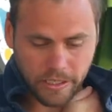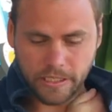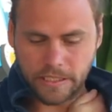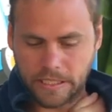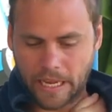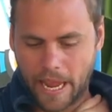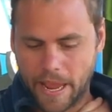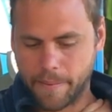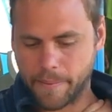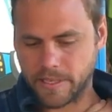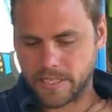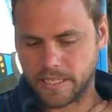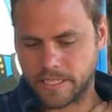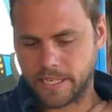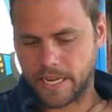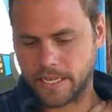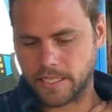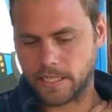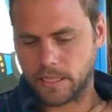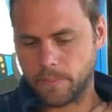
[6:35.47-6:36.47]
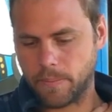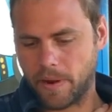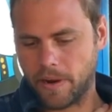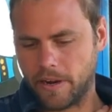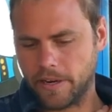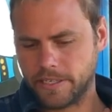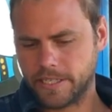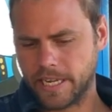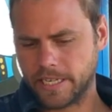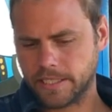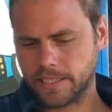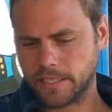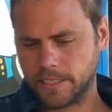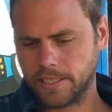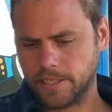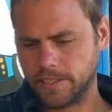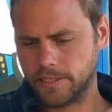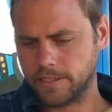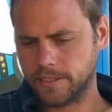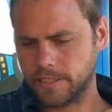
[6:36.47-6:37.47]
the same as a Tesla motor. Tesla
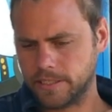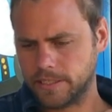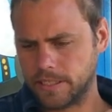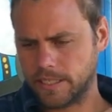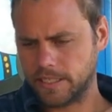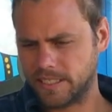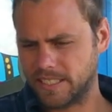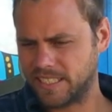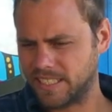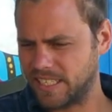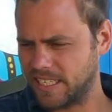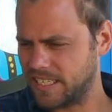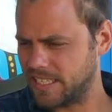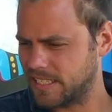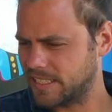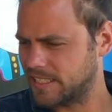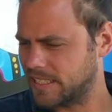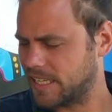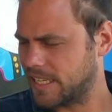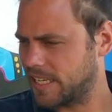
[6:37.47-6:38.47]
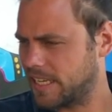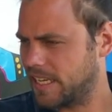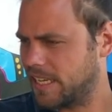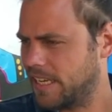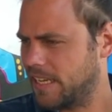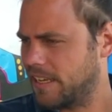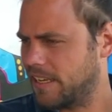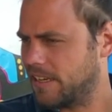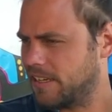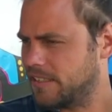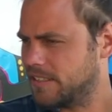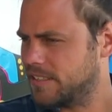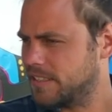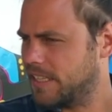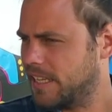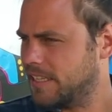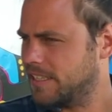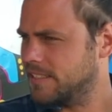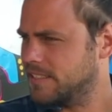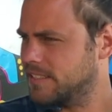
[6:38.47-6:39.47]
uses a DC. Do
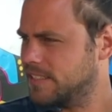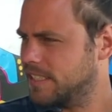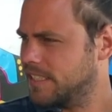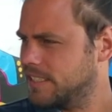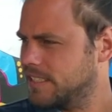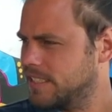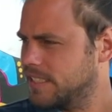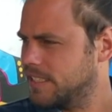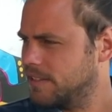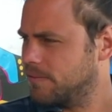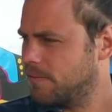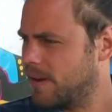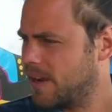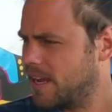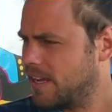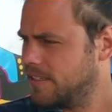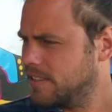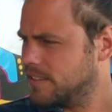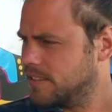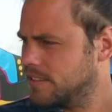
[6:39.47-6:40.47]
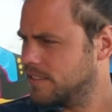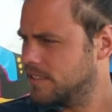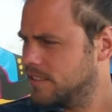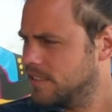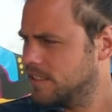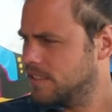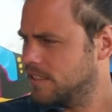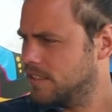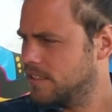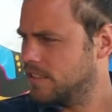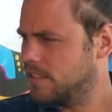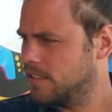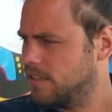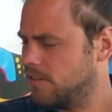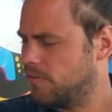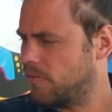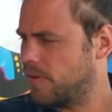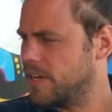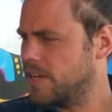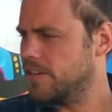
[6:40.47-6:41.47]
they use DC wound?
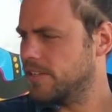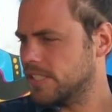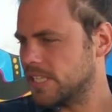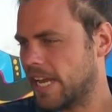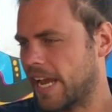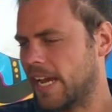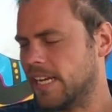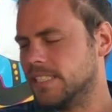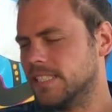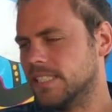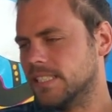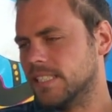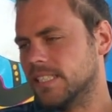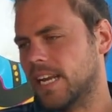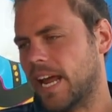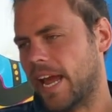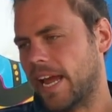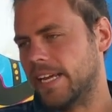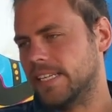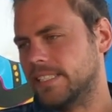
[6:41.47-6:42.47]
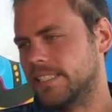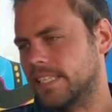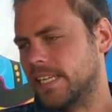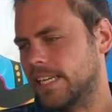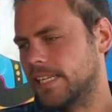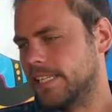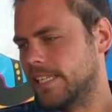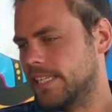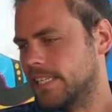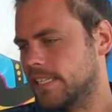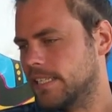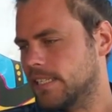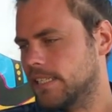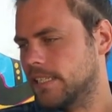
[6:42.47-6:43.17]
Ours is an AC